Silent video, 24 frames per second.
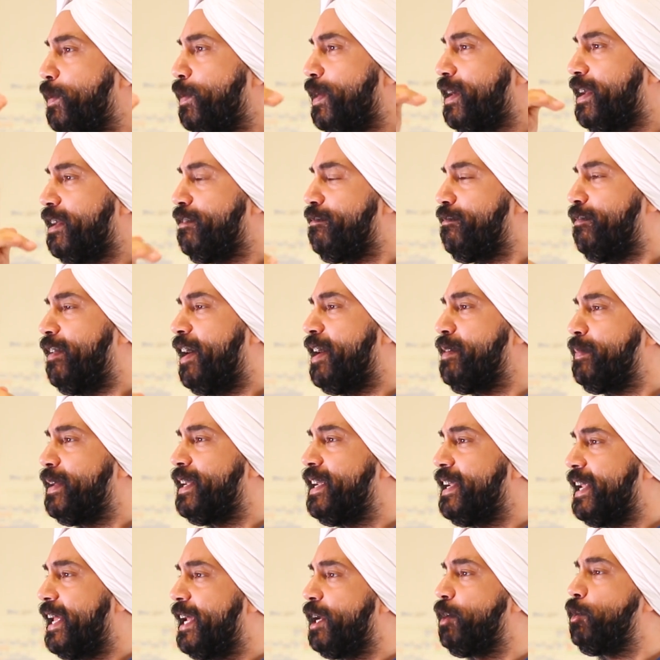work in
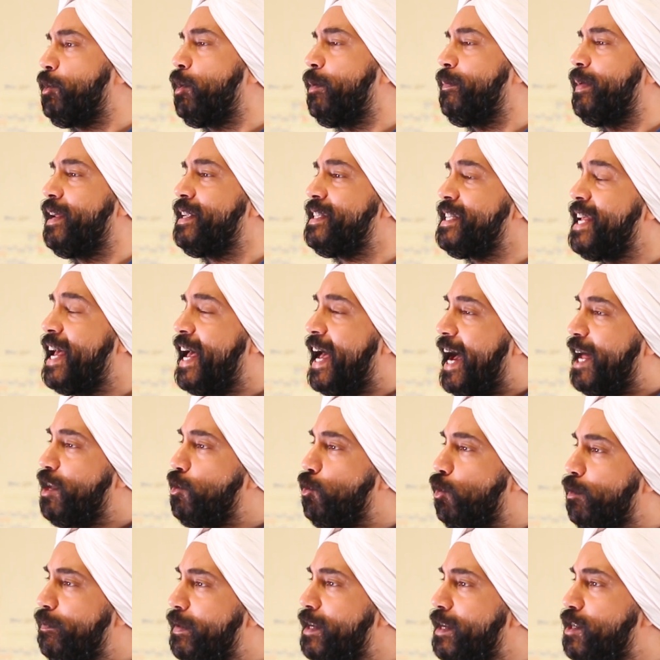5-minute increments, and
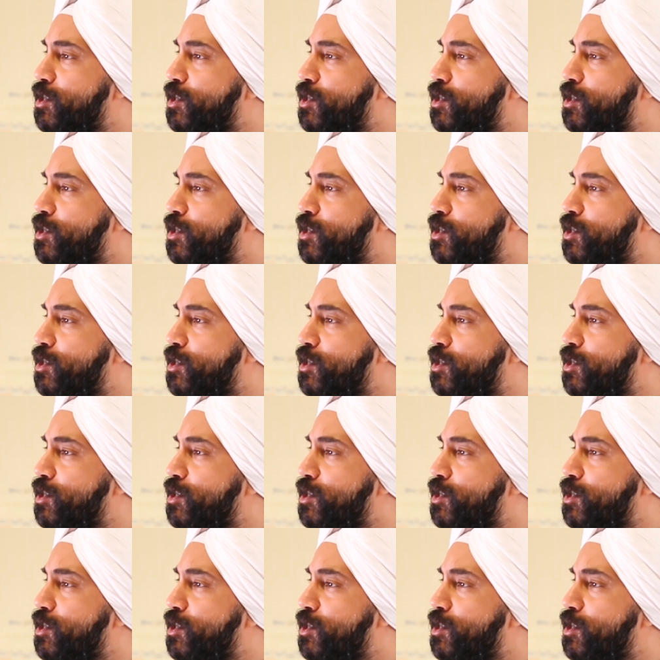you'll be